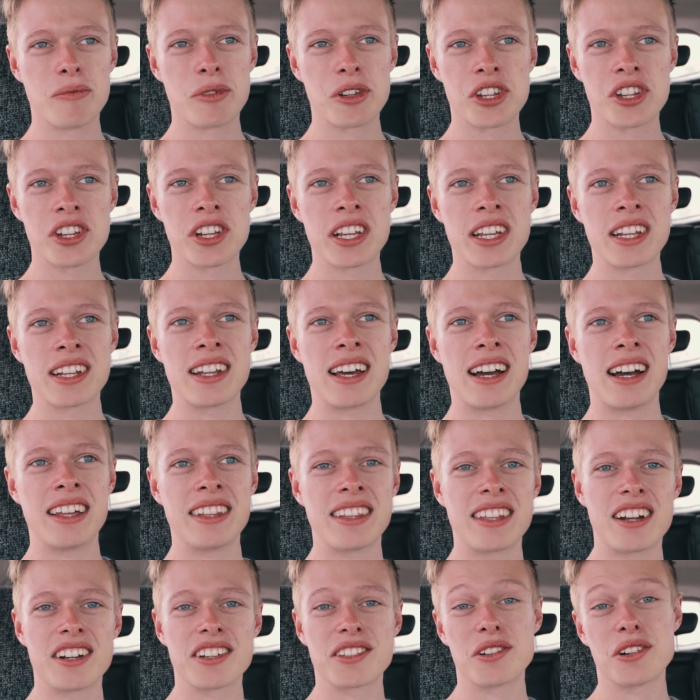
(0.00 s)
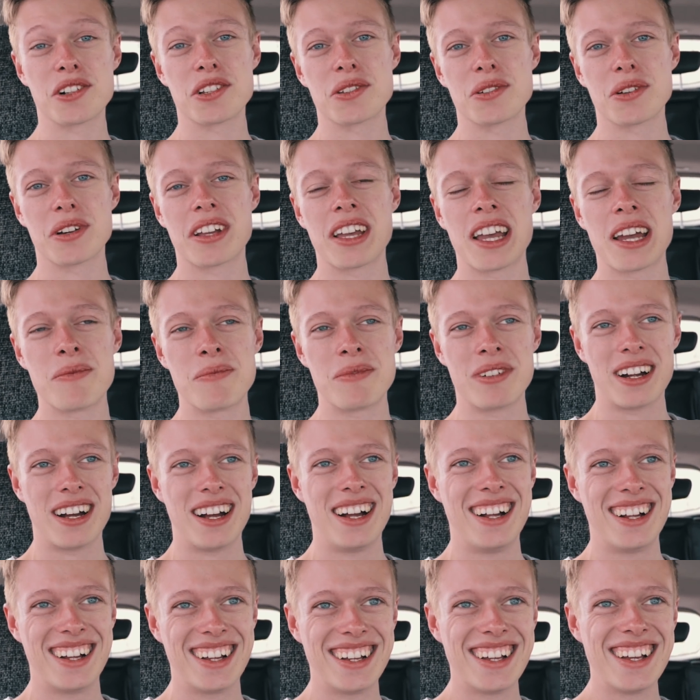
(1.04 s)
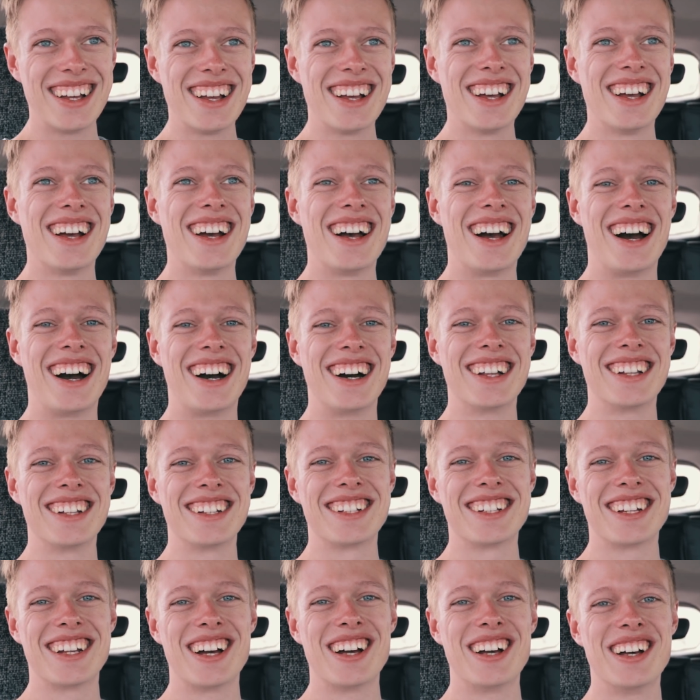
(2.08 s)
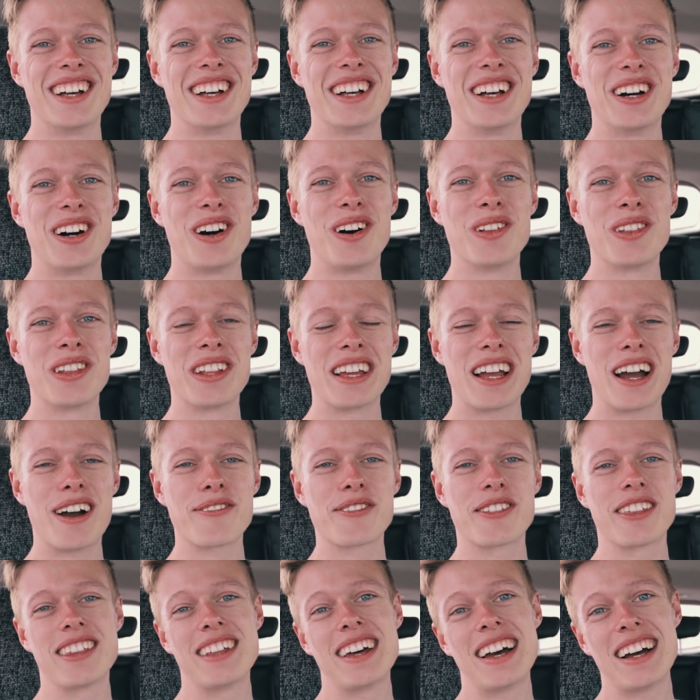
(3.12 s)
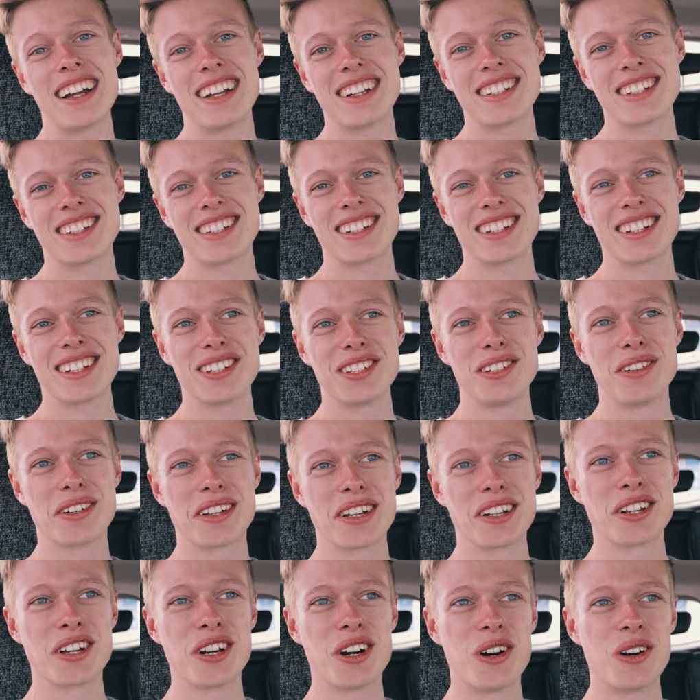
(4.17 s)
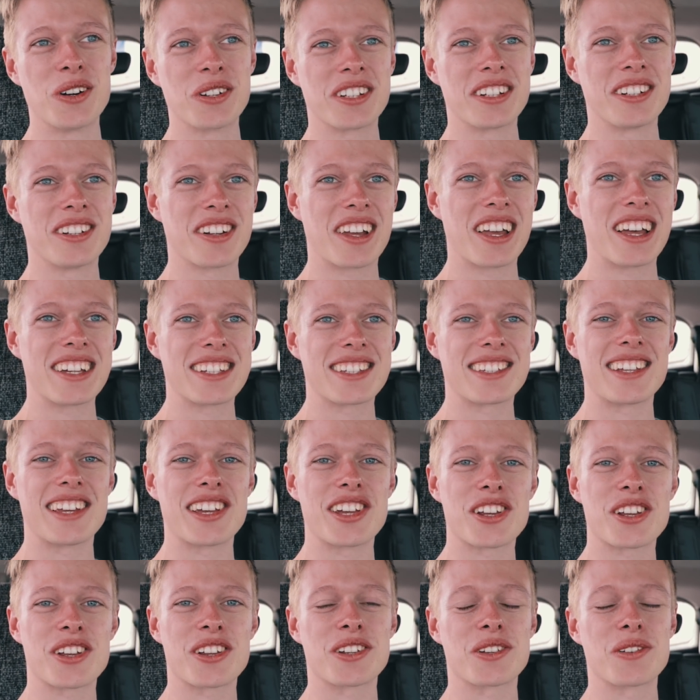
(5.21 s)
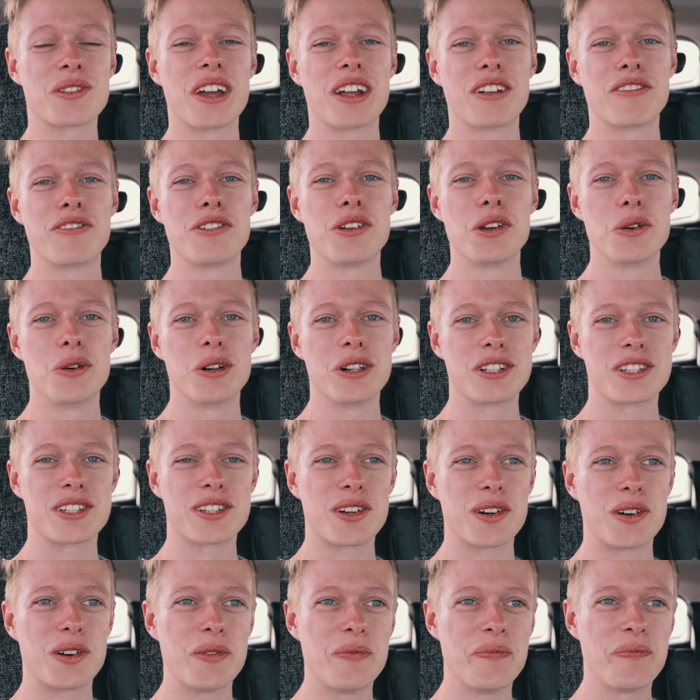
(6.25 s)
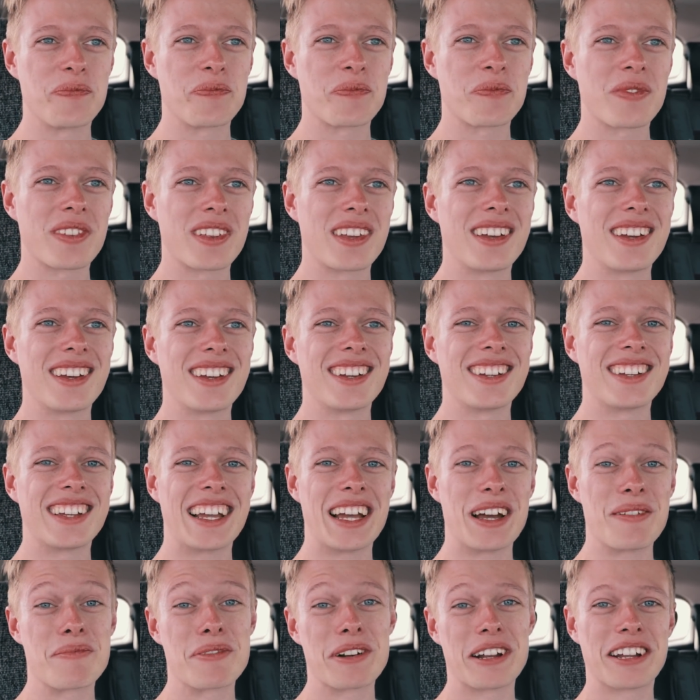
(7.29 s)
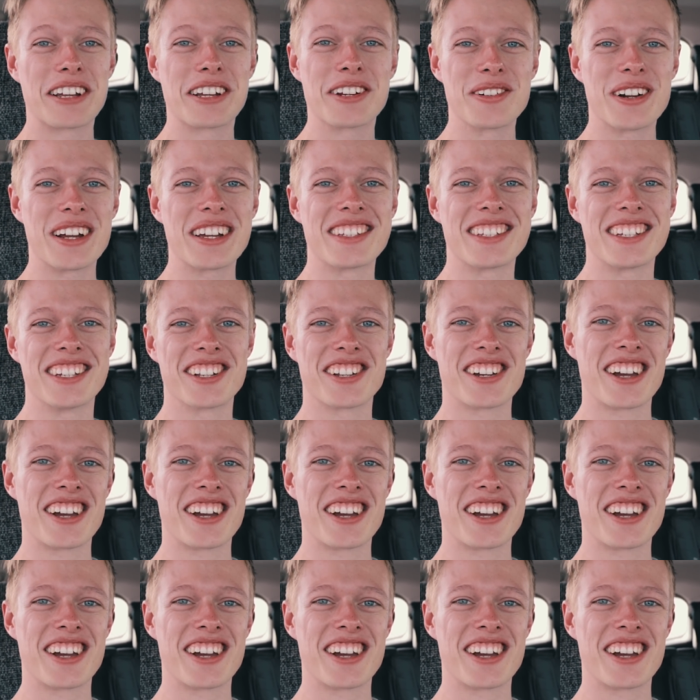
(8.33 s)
machine, and there's also a camera, and only after that you can go into the gas station to get fuel. So yeah, pretty crazy in